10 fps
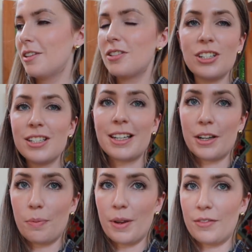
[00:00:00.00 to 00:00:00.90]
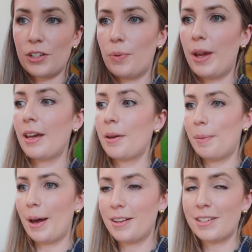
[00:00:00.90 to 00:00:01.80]
So it's just a little bit of a tweak,
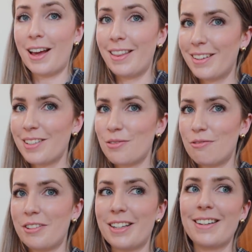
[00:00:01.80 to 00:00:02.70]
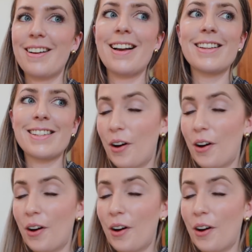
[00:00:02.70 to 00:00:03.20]
but I think it's really nice.